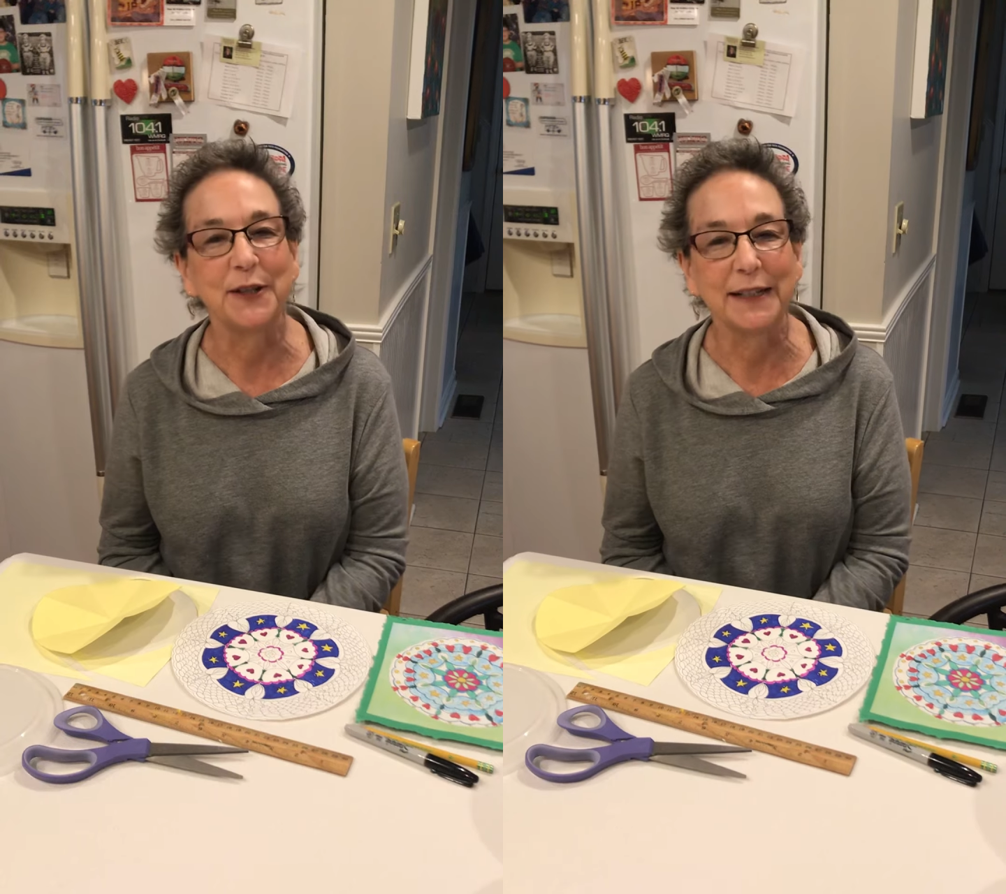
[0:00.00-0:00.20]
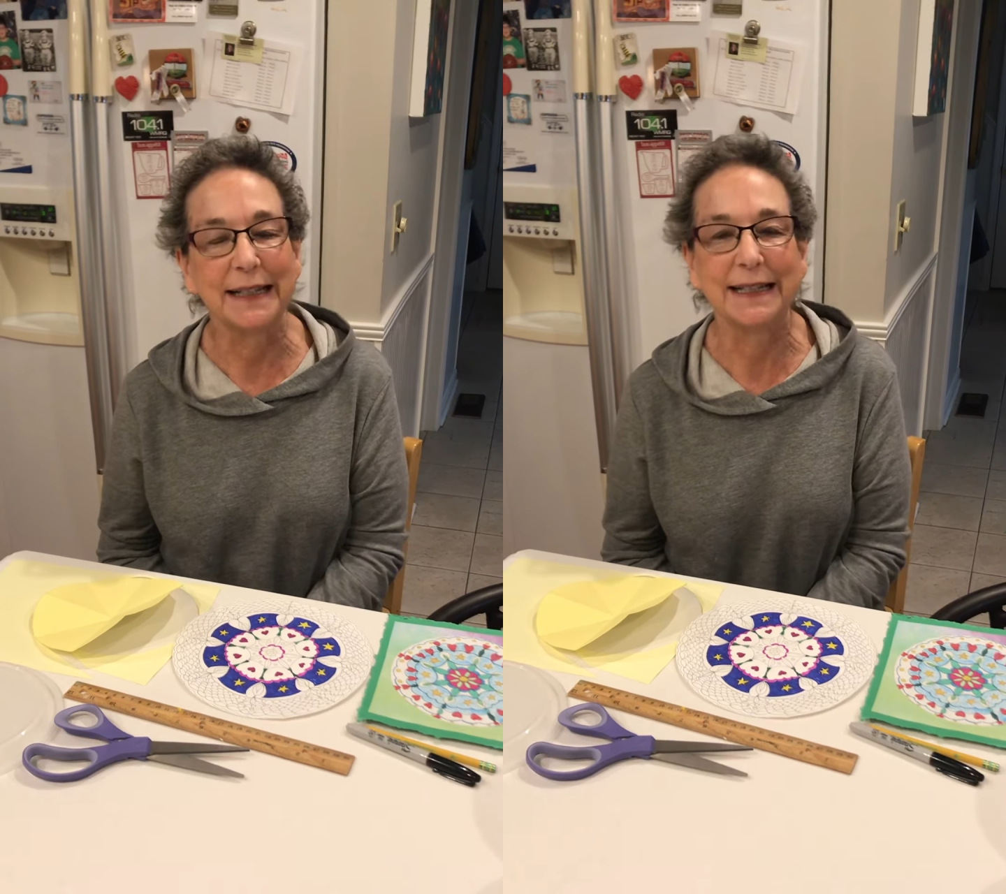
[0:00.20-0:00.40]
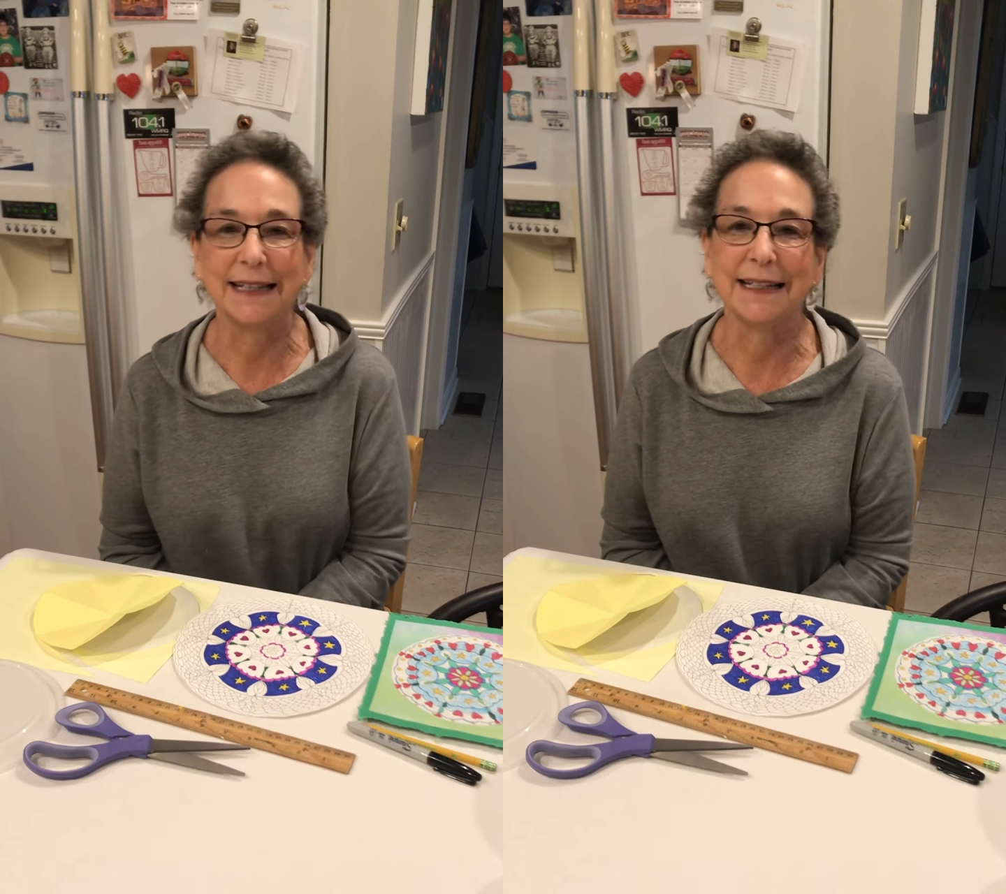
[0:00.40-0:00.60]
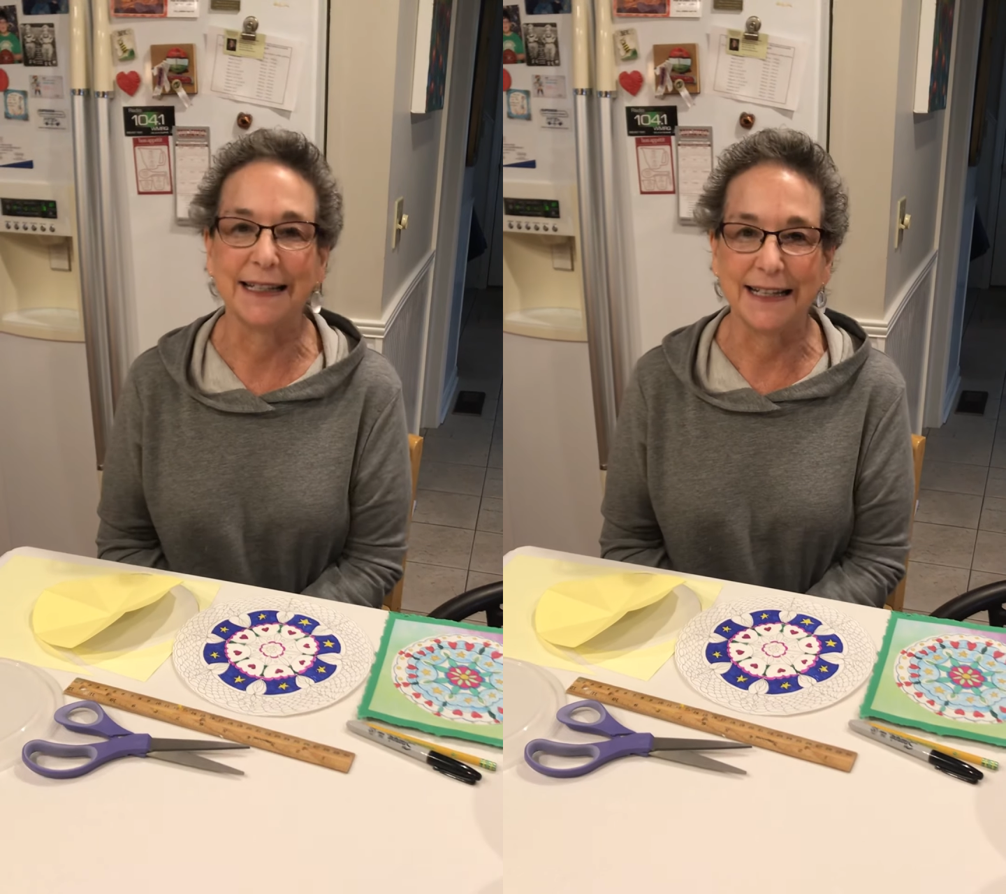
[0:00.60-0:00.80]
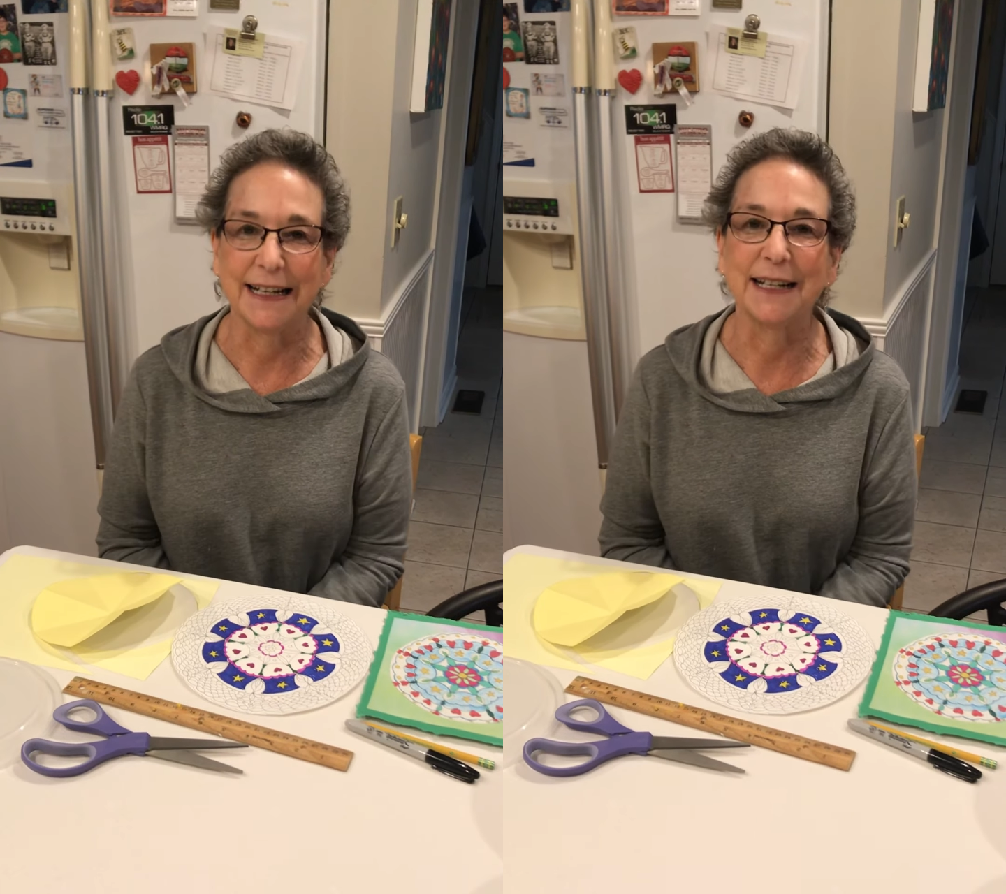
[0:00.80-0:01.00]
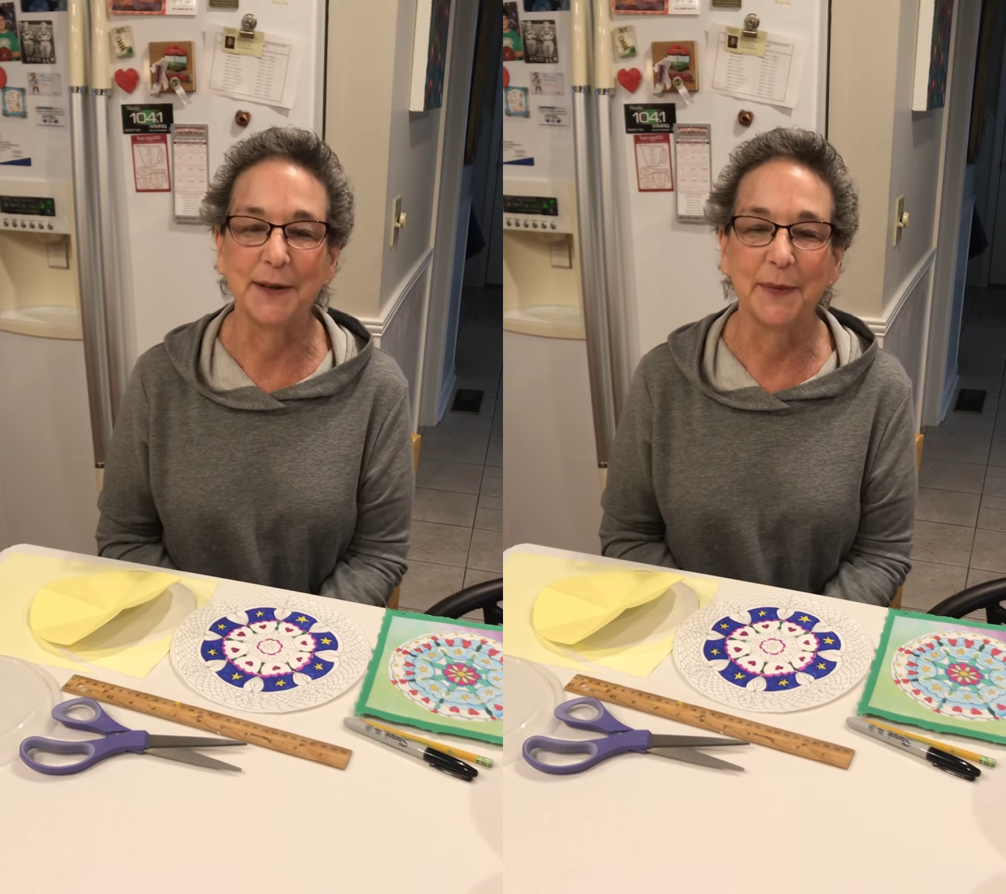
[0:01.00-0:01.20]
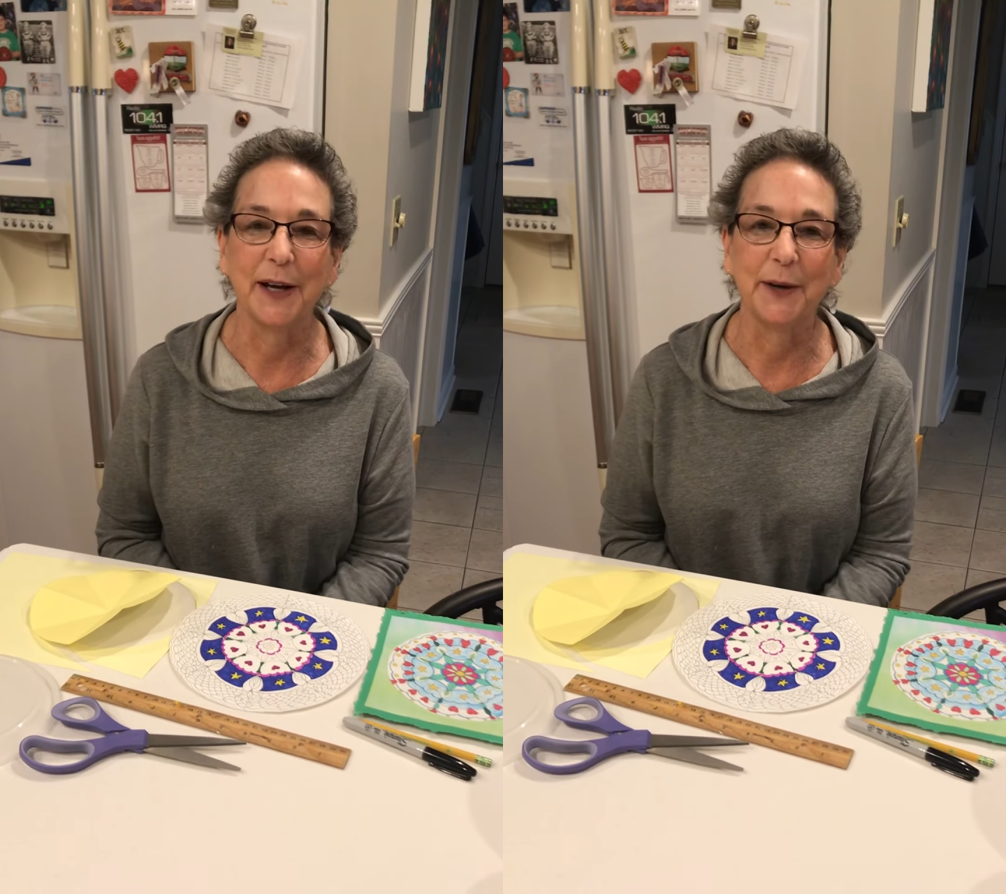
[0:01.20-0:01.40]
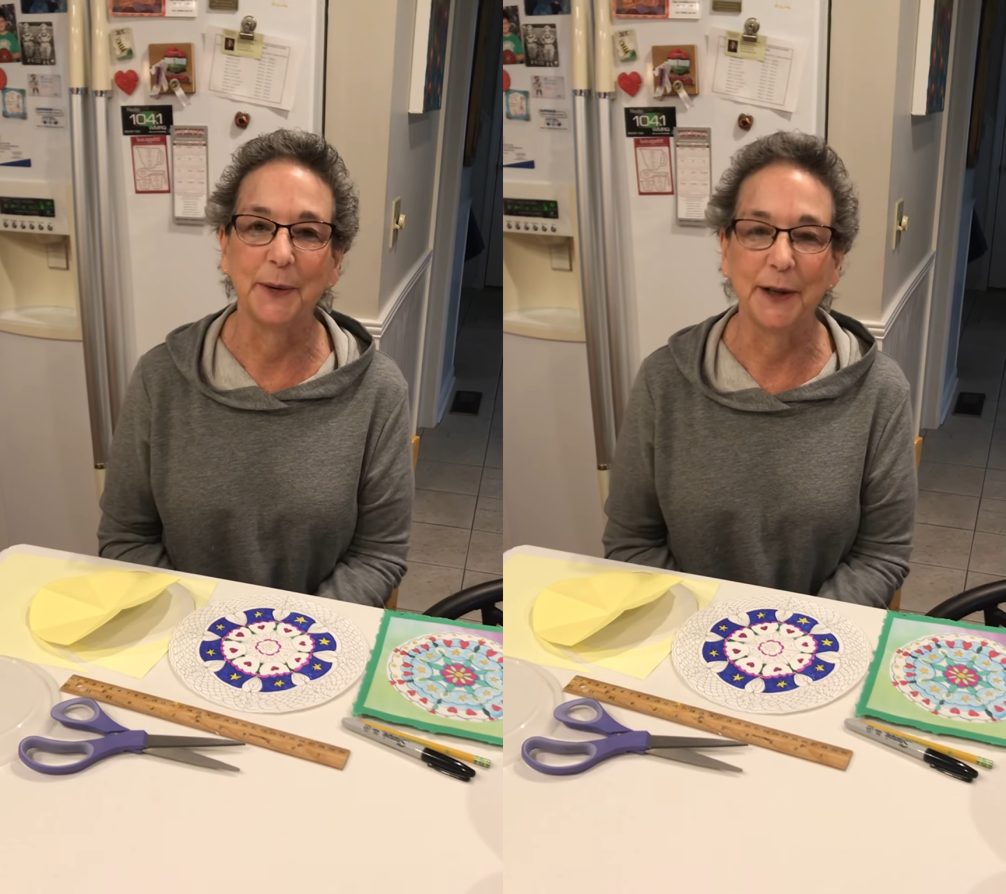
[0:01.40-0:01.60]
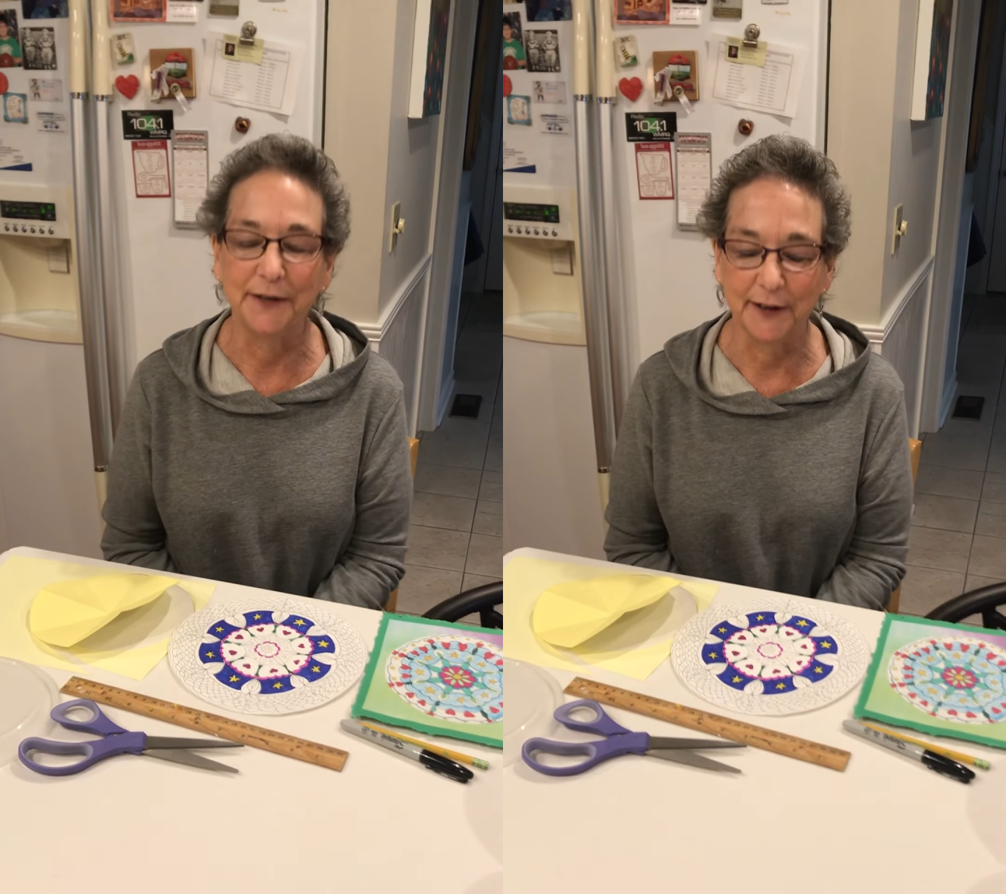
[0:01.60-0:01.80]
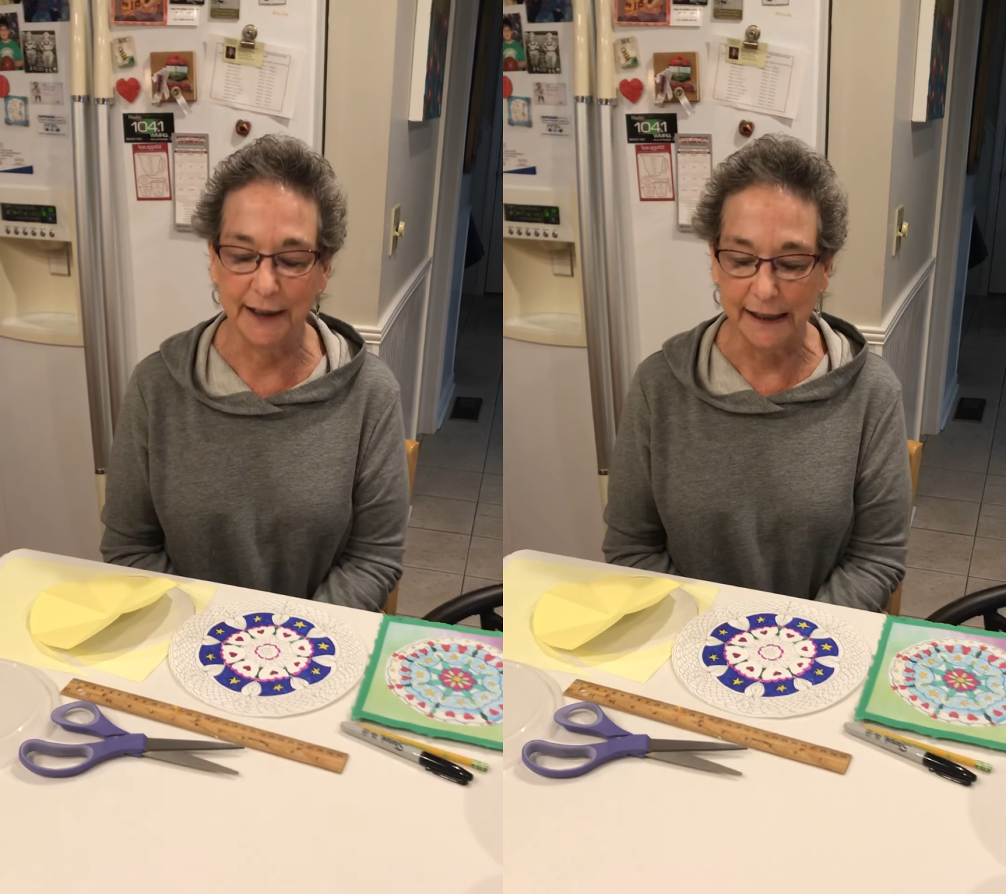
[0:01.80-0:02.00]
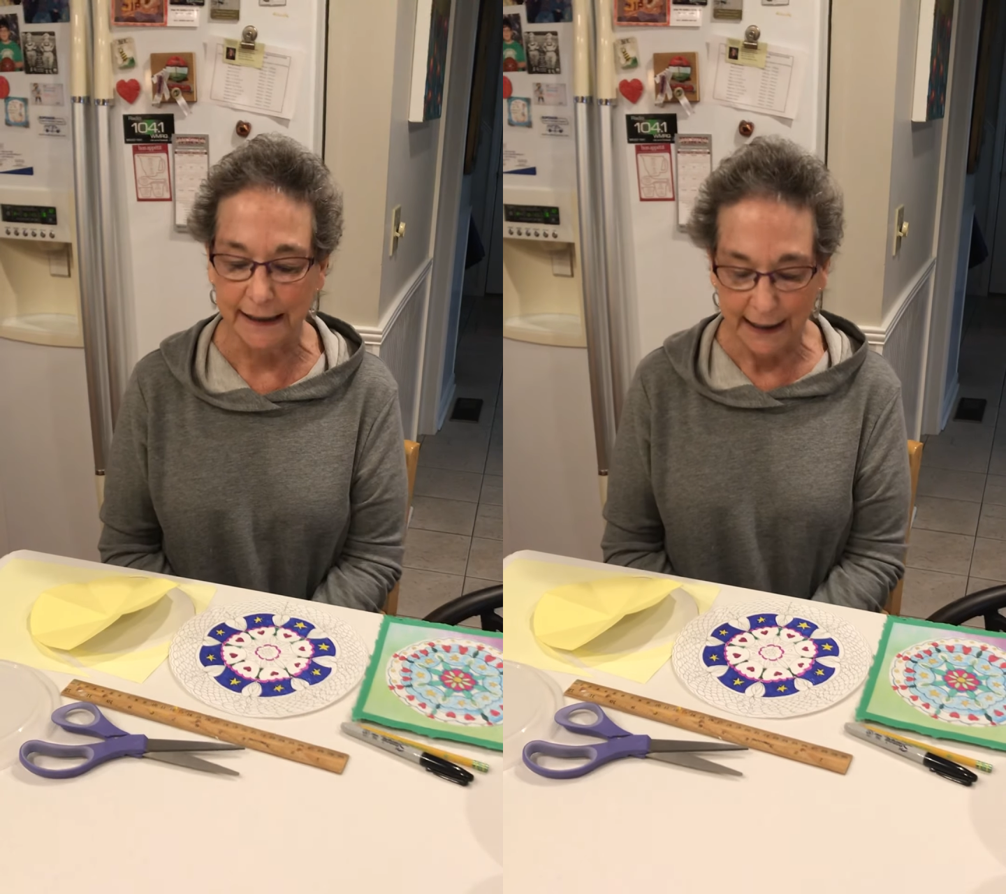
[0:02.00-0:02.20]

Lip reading: distancing is a better word for it.